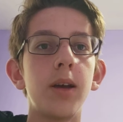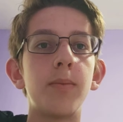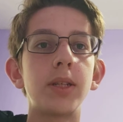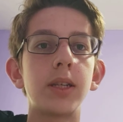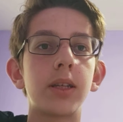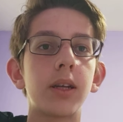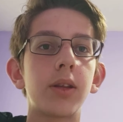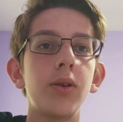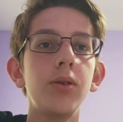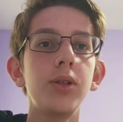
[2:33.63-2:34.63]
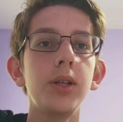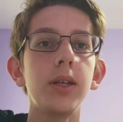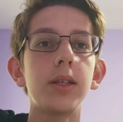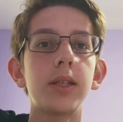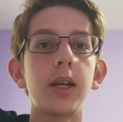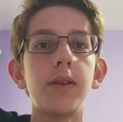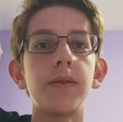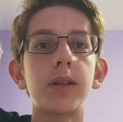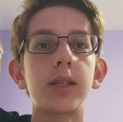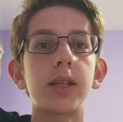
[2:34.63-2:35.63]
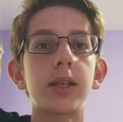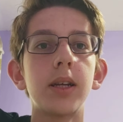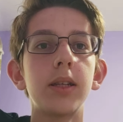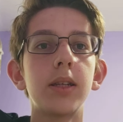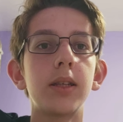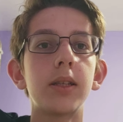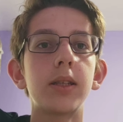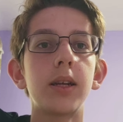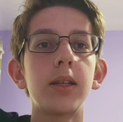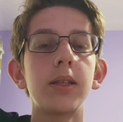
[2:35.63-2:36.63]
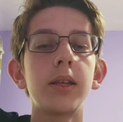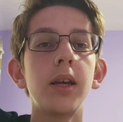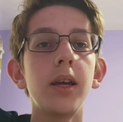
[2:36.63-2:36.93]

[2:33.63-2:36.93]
but the technology itself has excited since